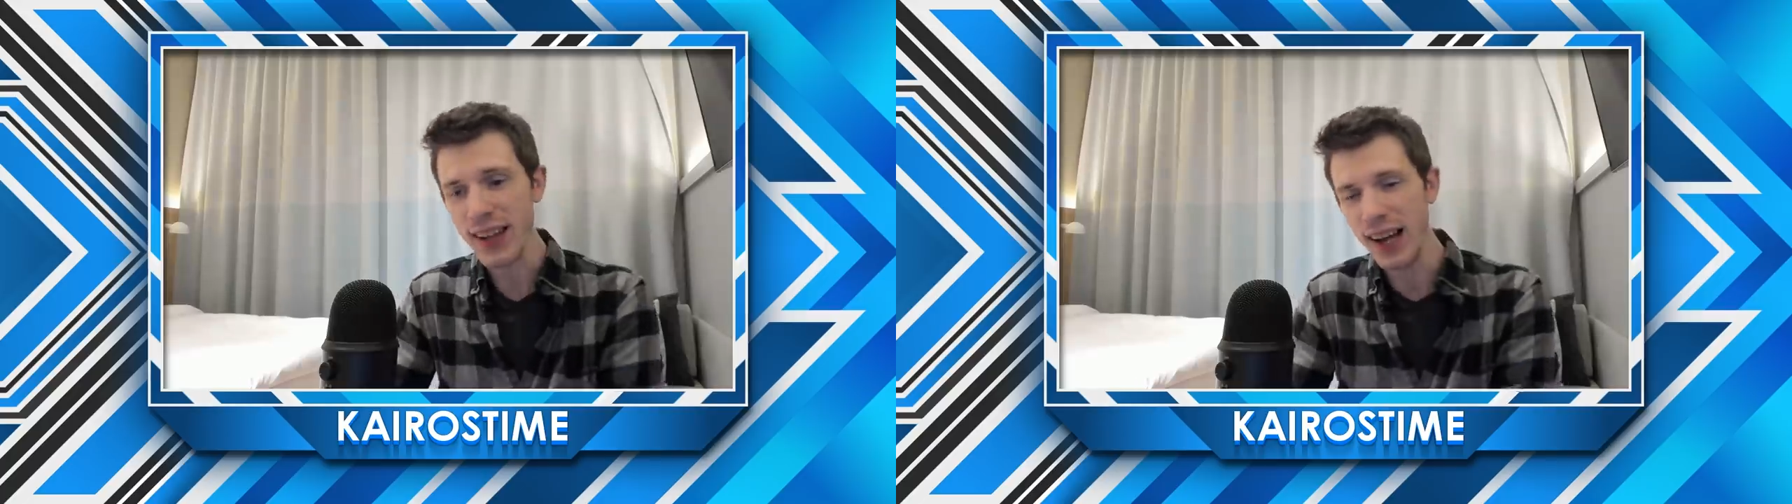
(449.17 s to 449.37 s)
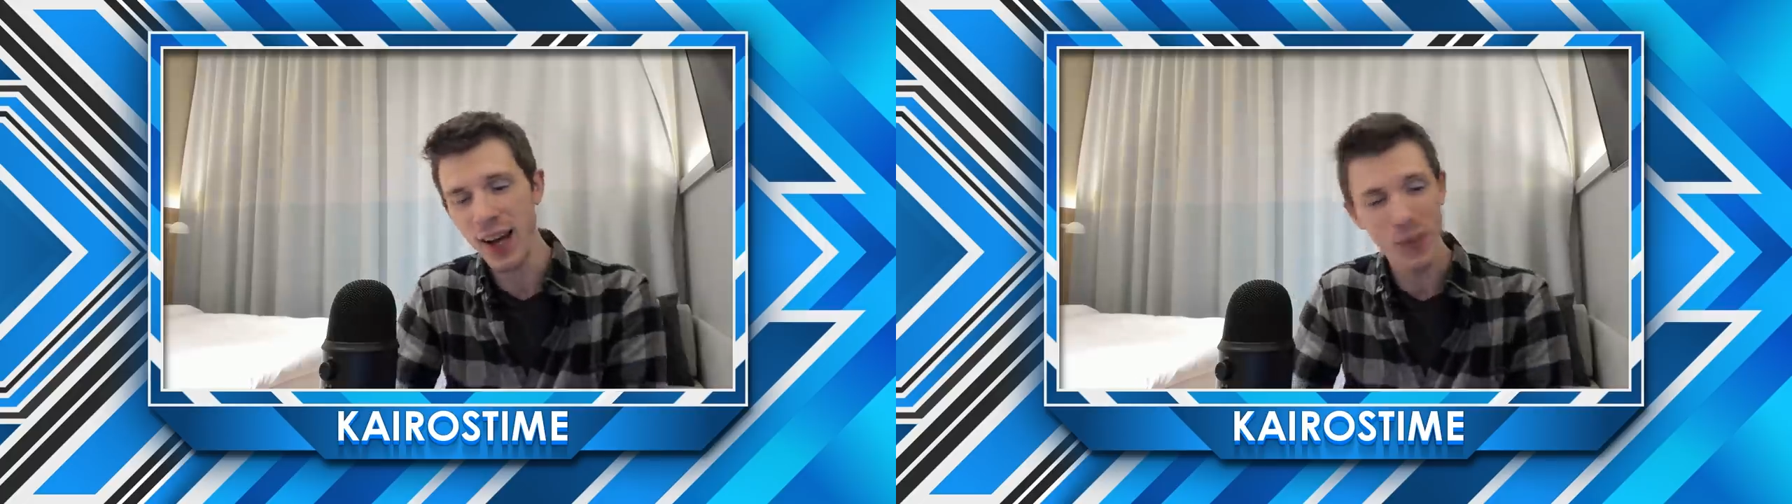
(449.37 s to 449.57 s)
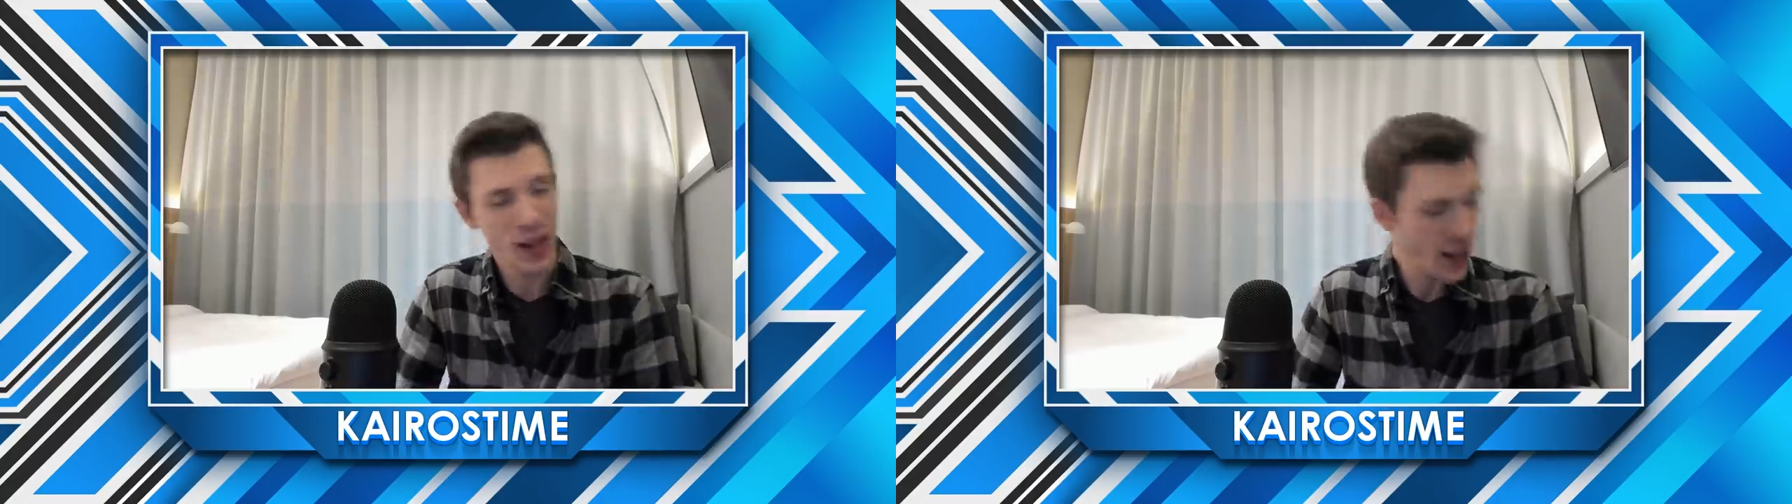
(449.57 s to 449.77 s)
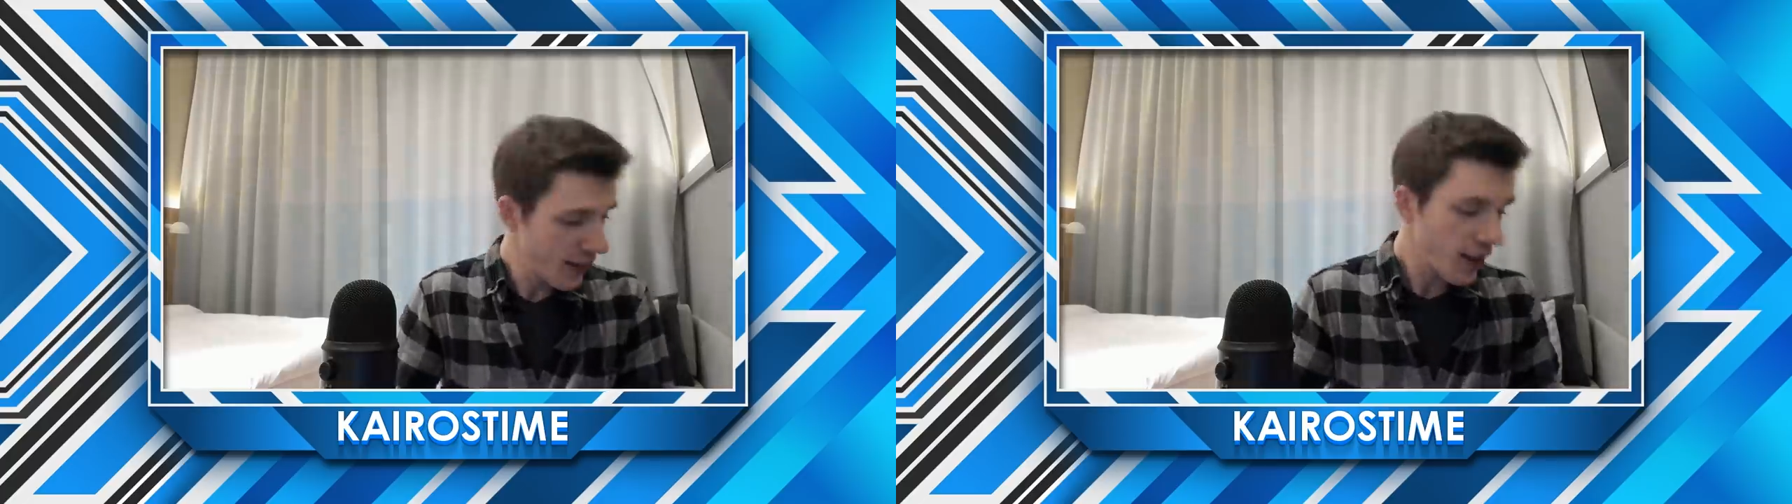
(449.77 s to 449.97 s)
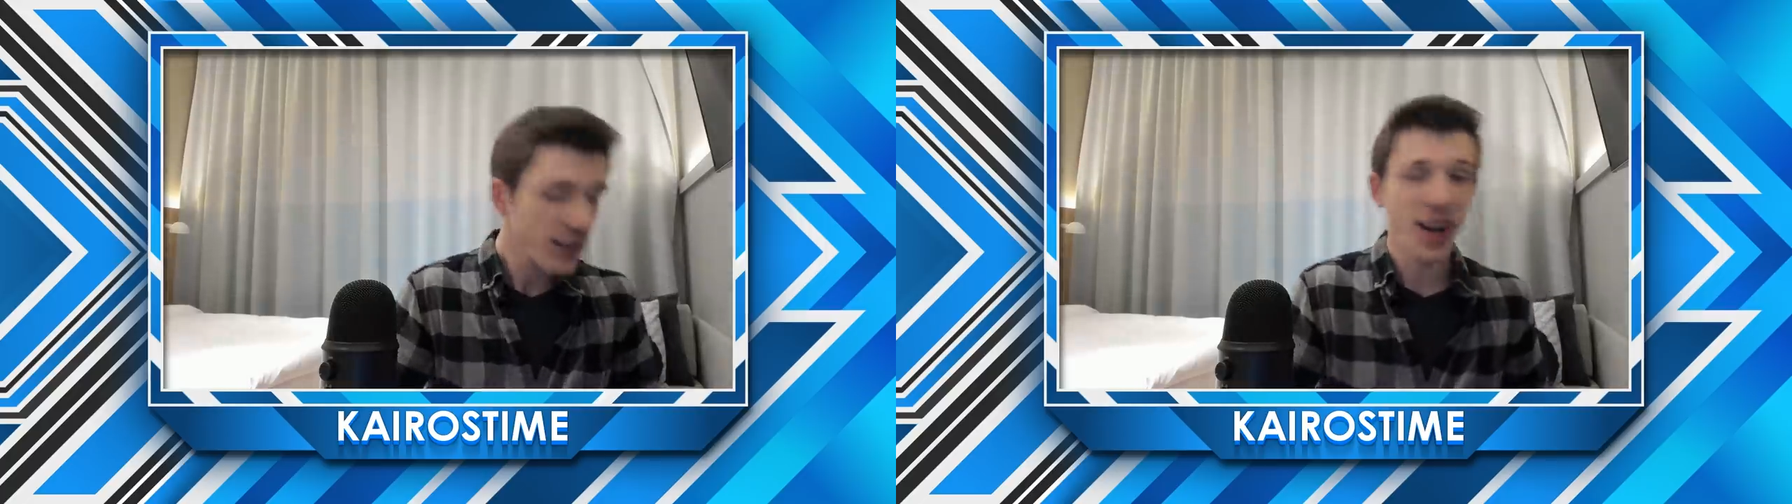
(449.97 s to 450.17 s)
Um,
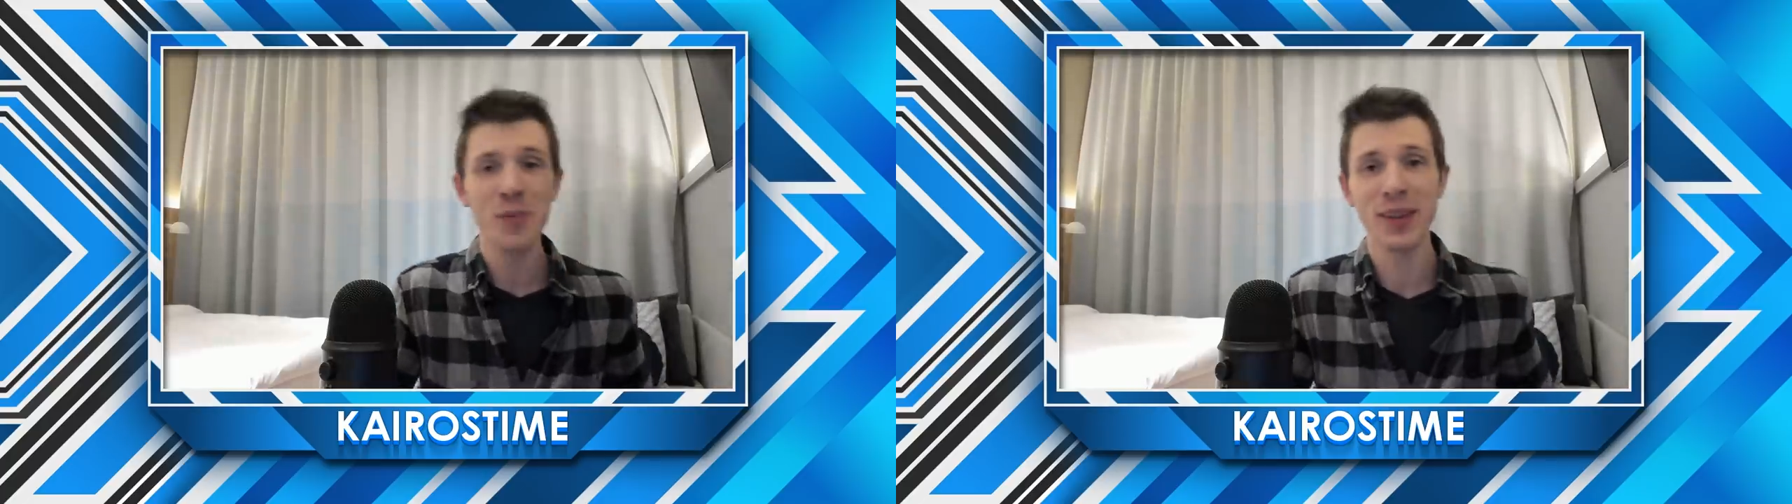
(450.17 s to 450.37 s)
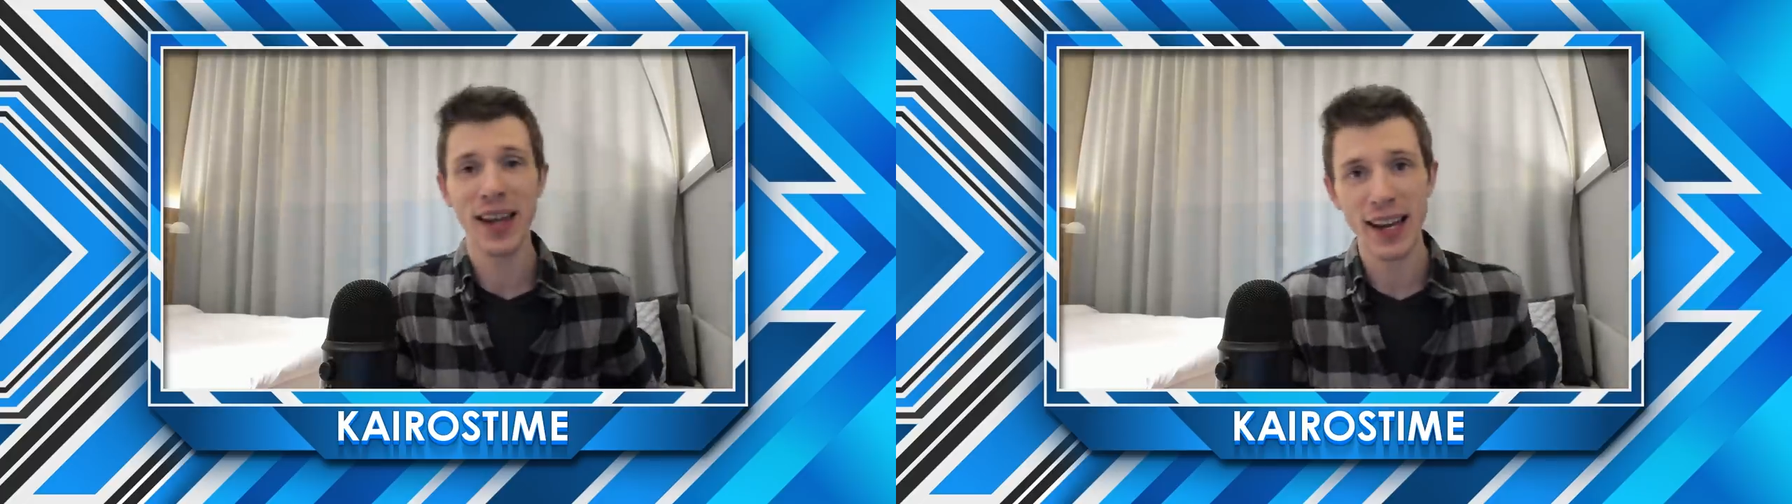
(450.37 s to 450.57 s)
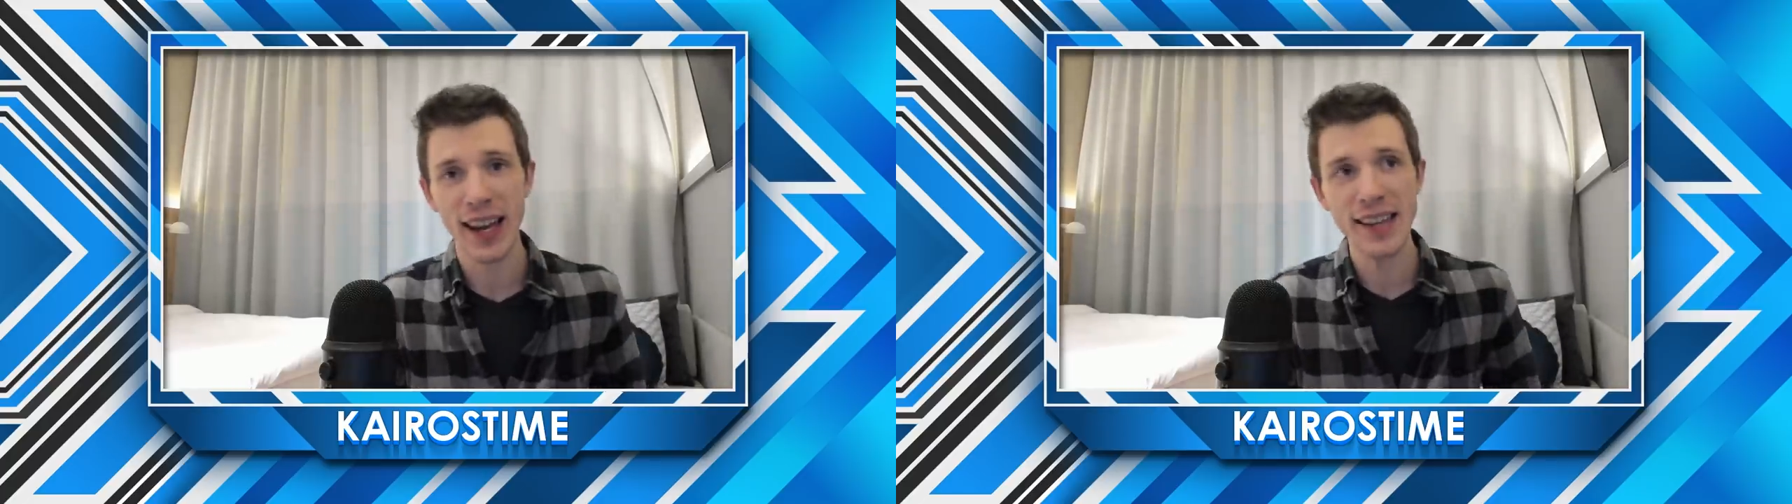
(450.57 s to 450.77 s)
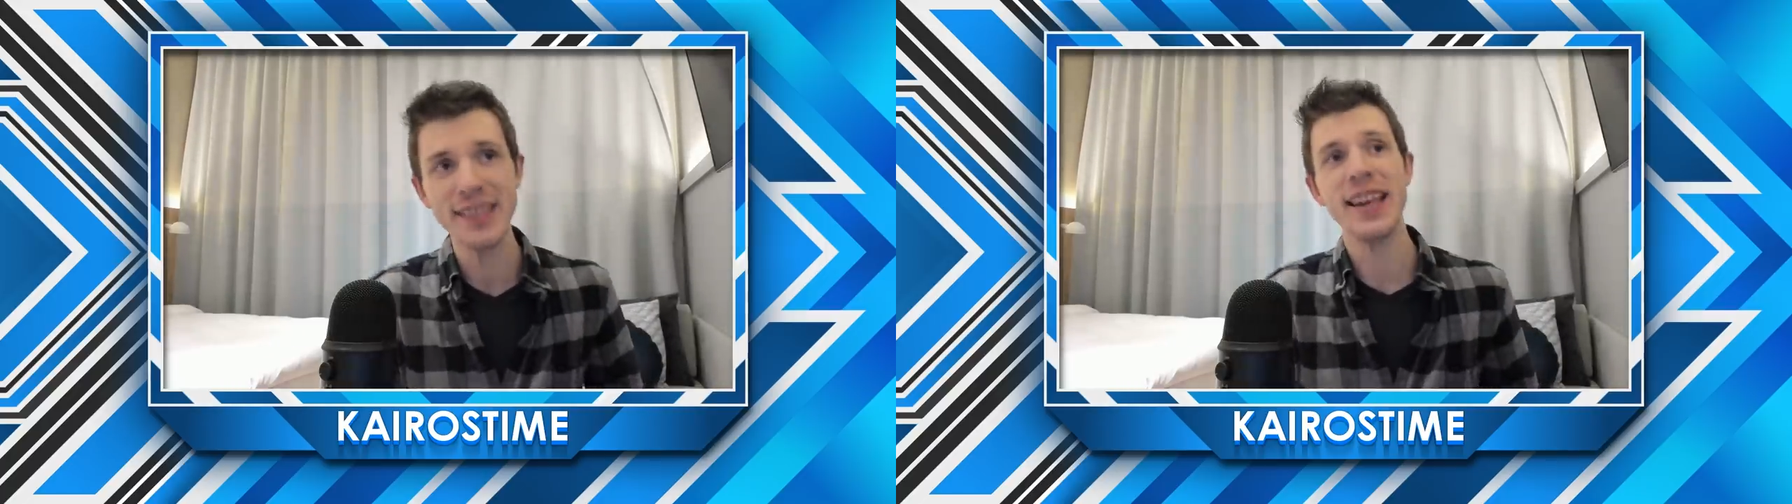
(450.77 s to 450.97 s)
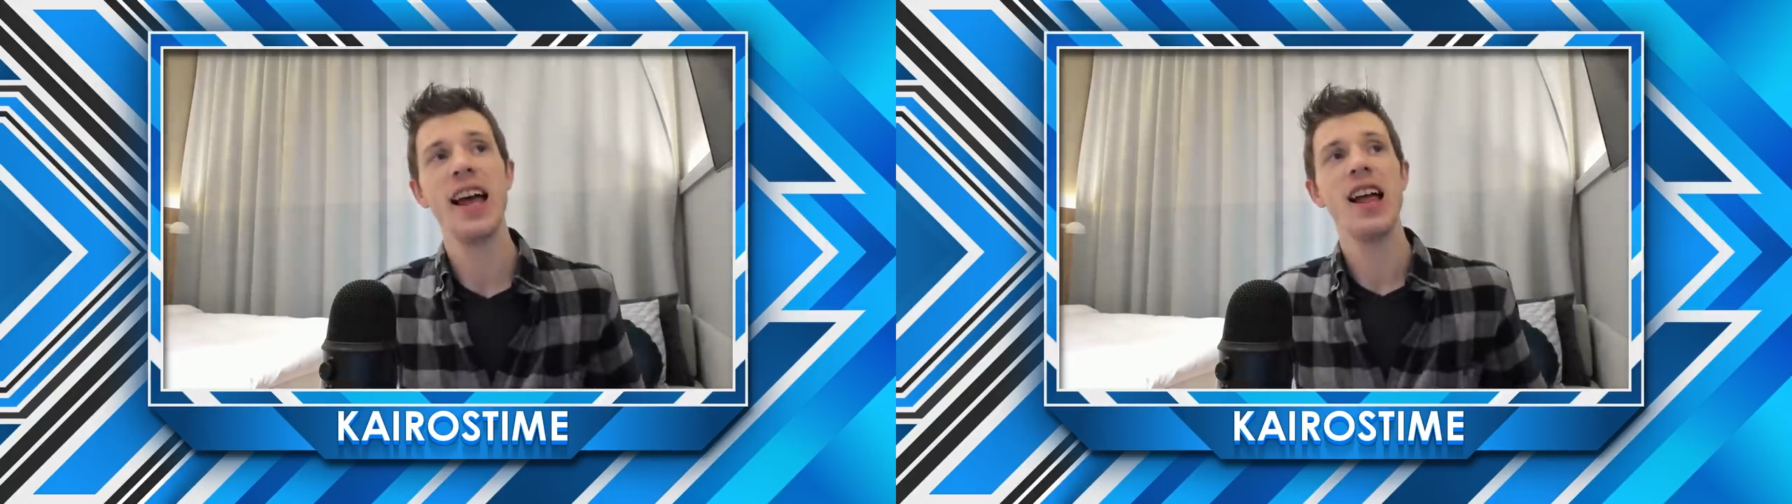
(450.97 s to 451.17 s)
then on top of that, guys,